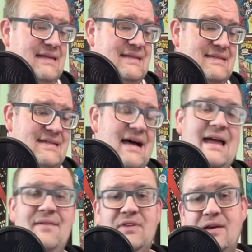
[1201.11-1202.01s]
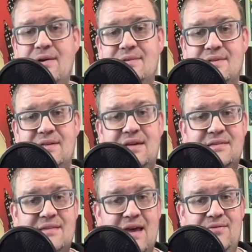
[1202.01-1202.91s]
It does not have the codes on the
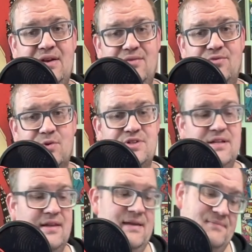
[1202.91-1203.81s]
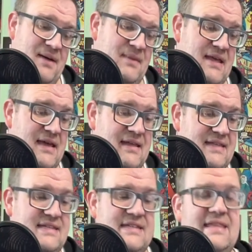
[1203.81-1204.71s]
inside of it, unfortunately.
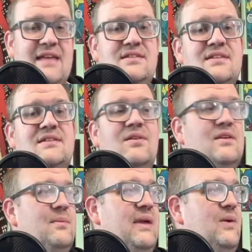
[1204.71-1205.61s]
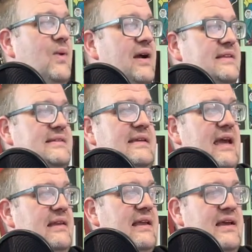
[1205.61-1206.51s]
It's just that's just starting to be where it's
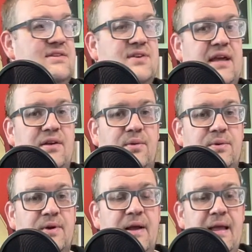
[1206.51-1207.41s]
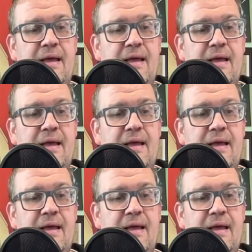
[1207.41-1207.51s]
getting as you're getting older.